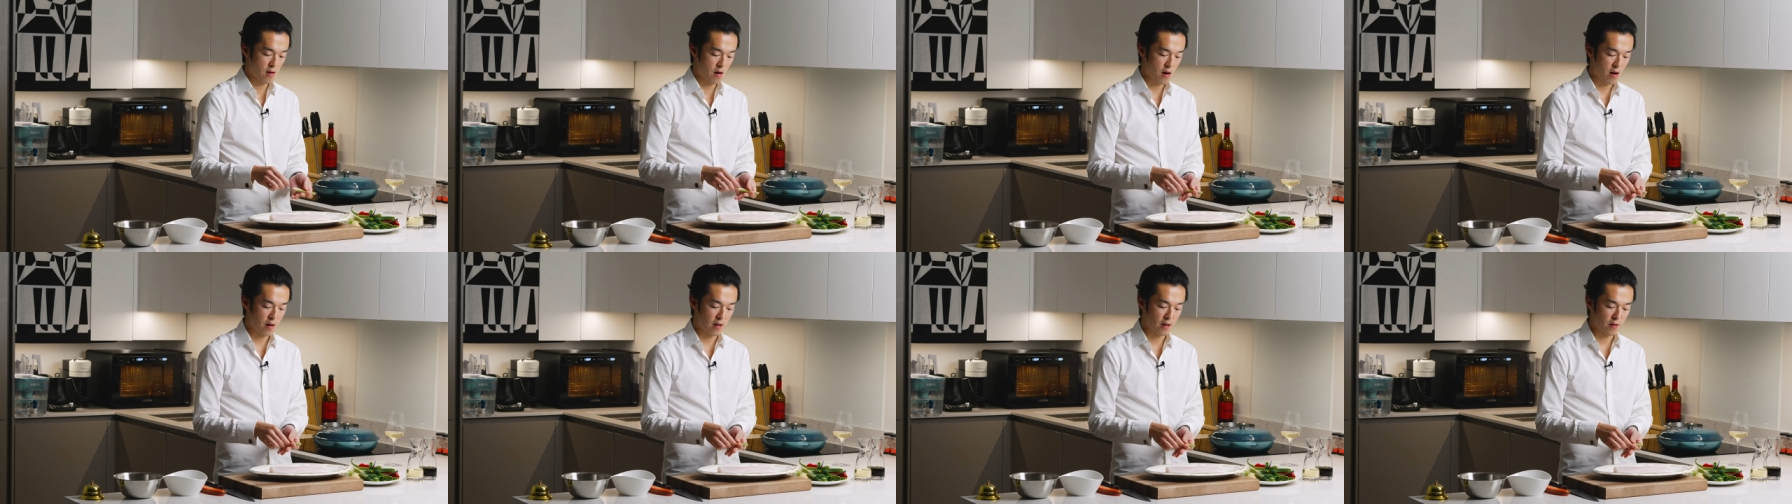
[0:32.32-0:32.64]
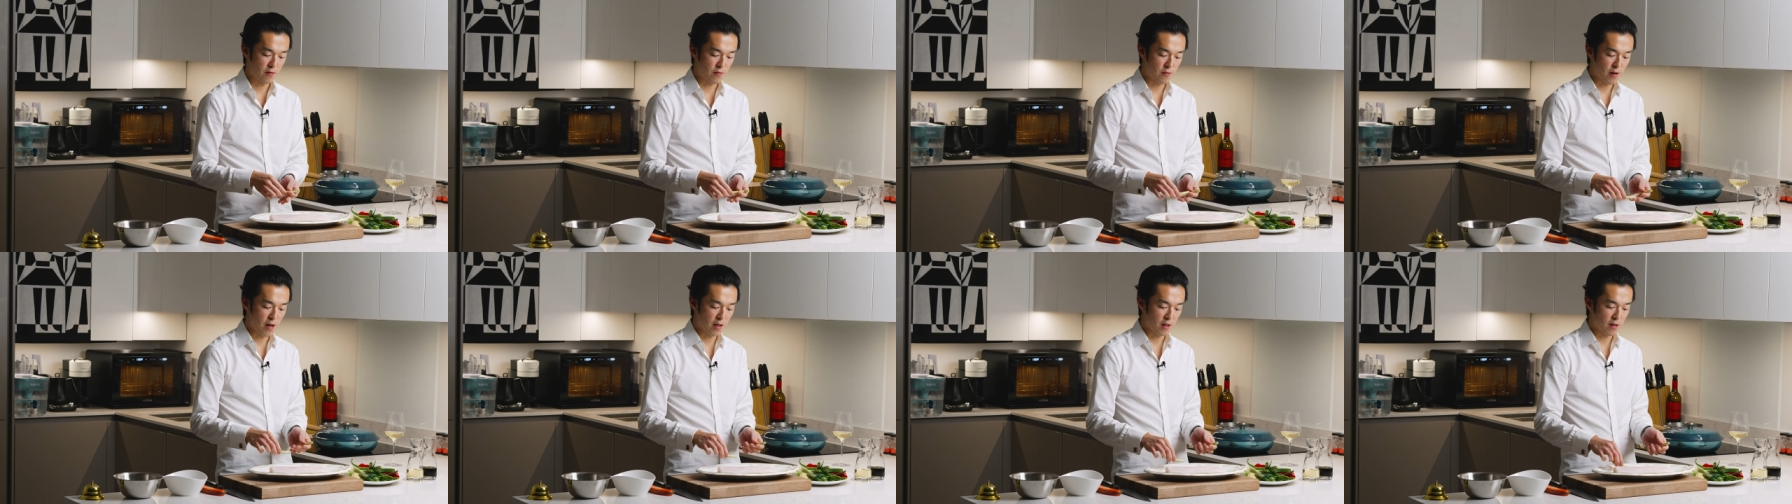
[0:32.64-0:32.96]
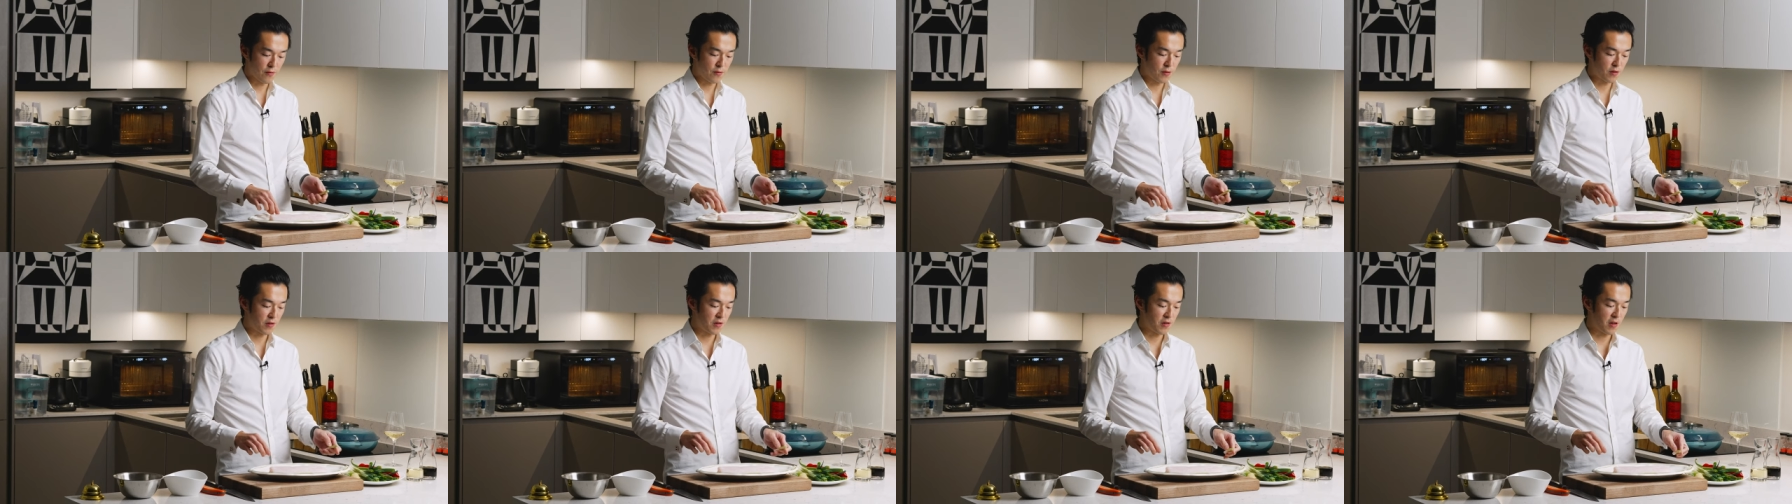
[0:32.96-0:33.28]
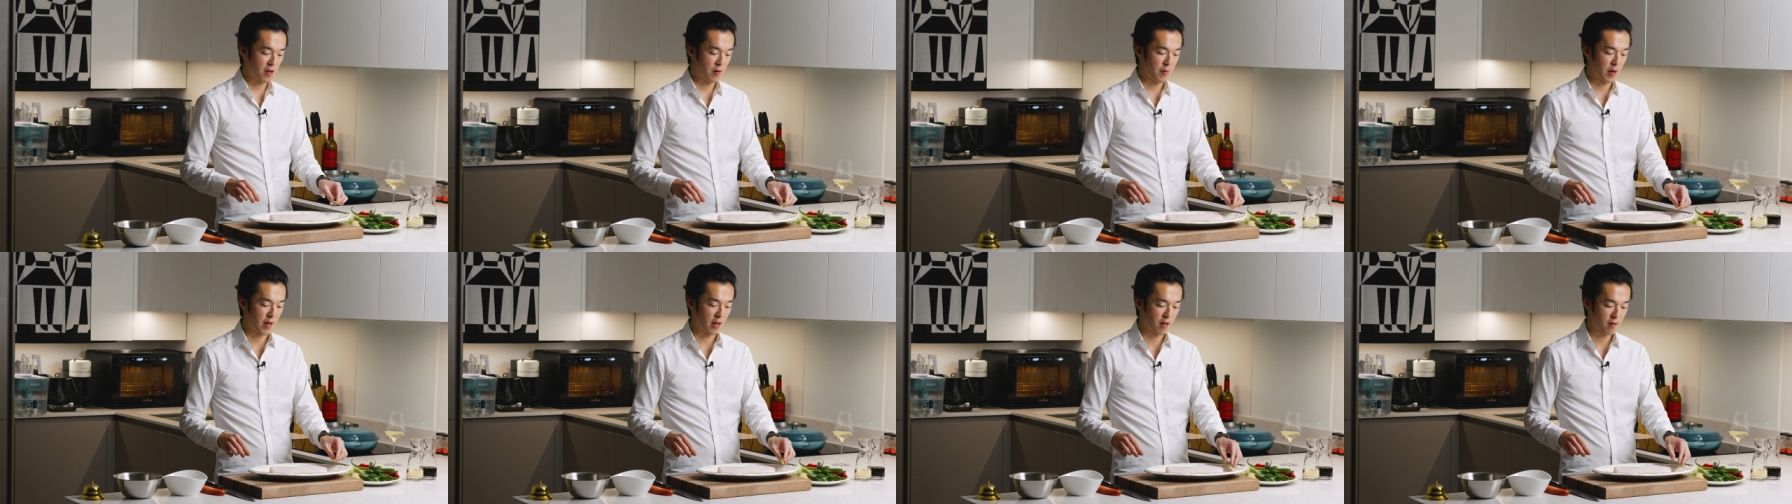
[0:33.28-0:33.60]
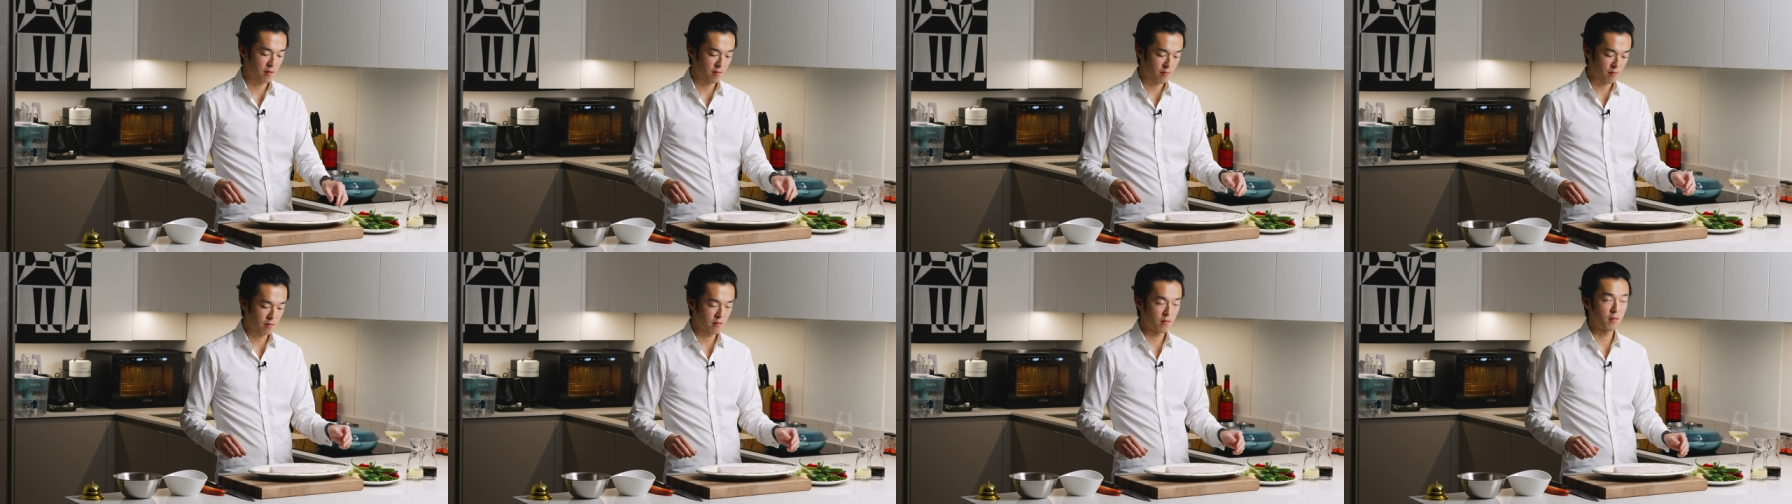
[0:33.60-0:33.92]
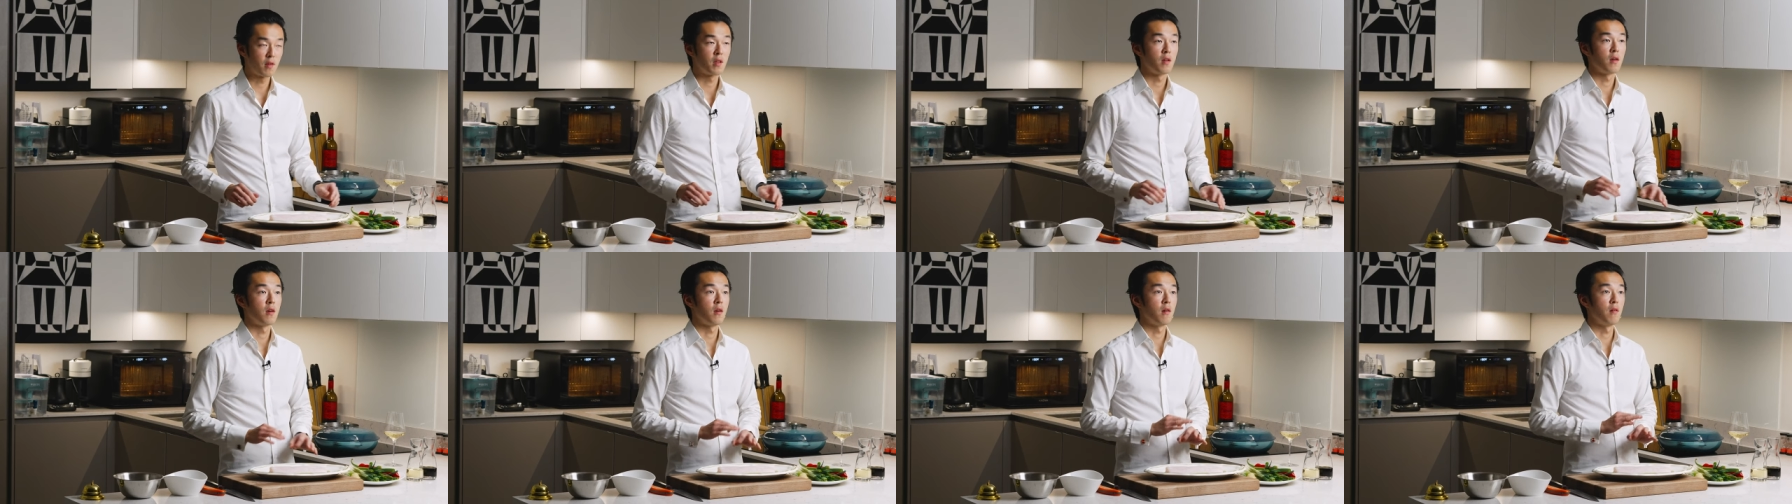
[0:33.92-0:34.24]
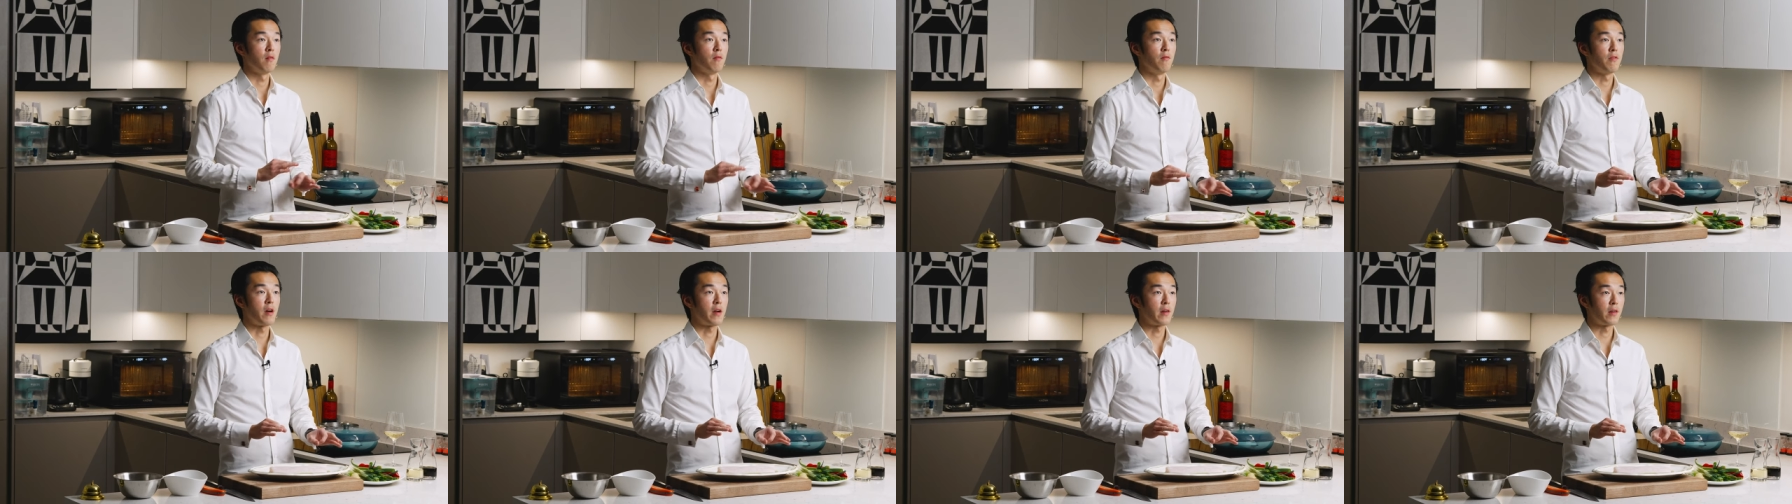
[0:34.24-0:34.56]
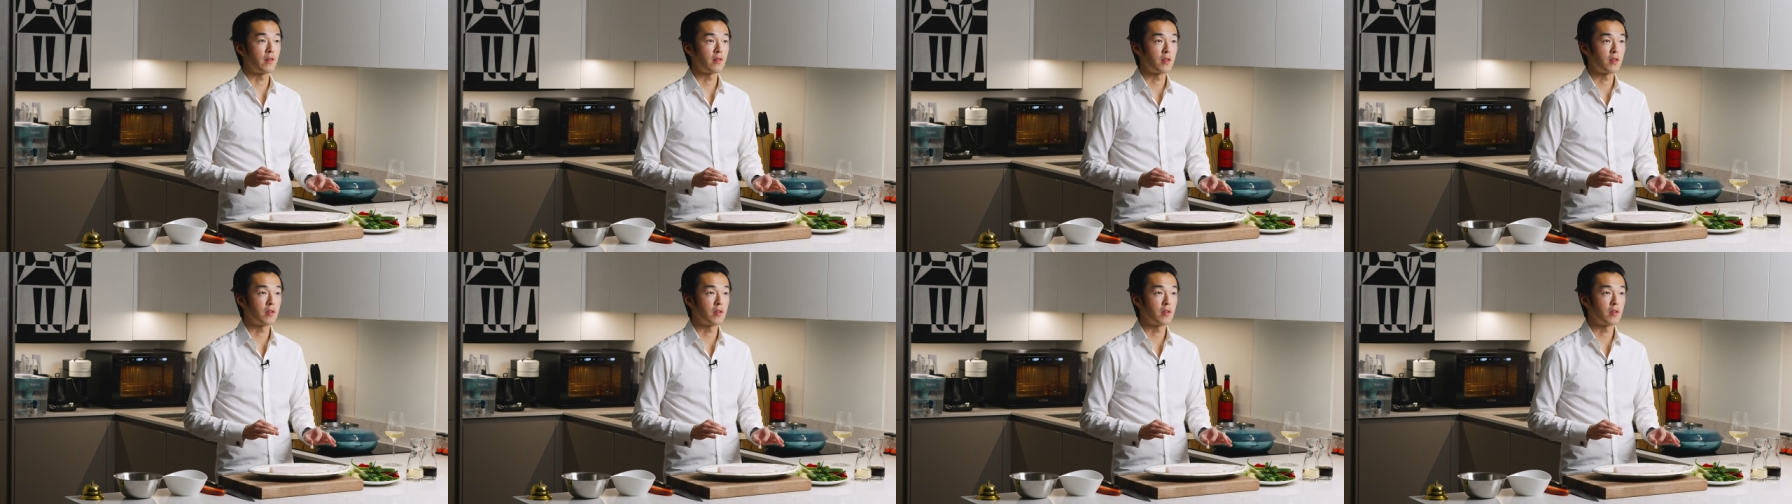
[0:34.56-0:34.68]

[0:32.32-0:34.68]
and it's ready for steaming. Very